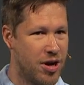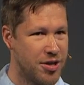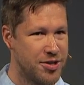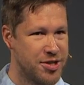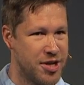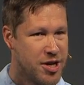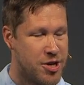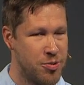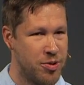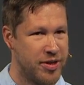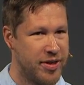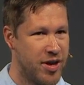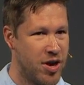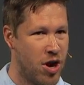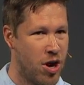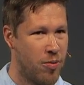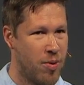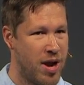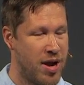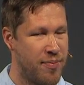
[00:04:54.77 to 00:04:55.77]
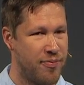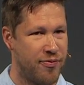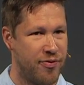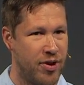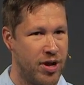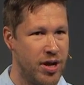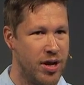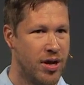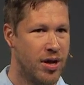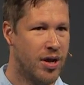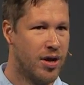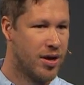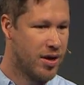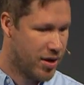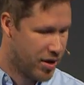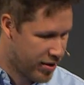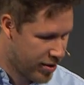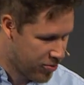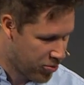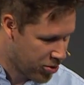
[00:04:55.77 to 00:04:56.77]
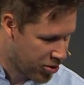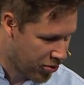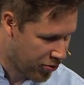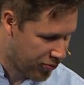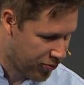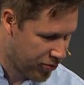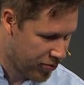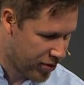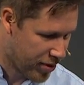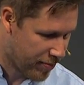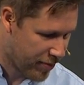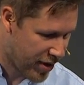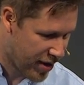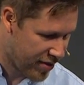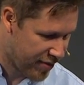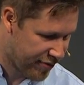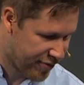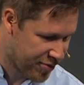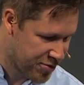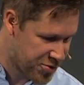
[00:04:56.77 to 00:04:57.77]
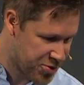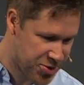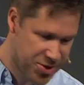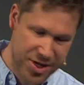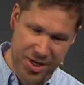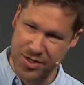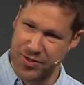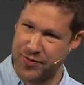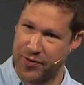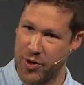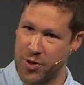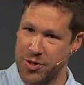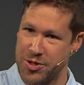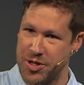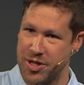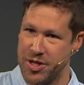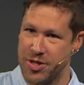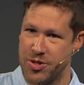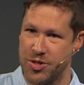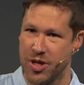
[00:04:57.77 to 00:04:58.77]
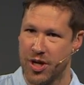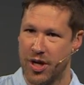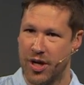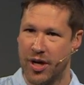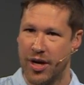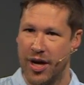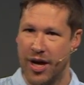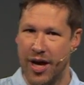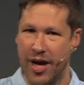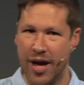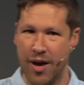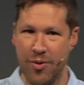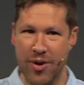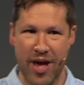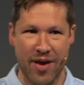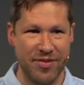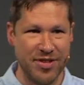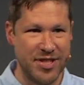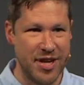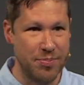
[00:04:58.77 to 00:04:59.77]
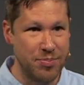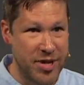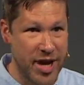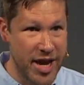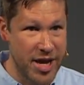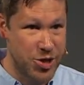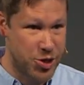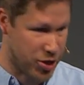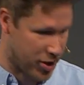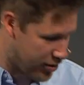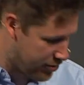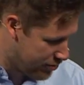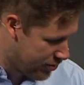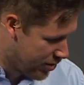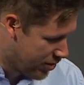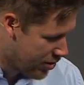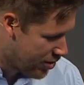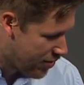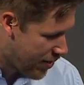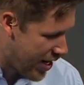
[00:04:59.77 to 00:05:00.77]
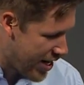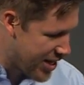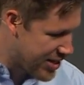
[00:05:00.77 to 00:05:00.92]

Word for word: I'll tell you what they are right up front, and then we'll go through them. Uh, the first six verses, uh, we have a temptation, right?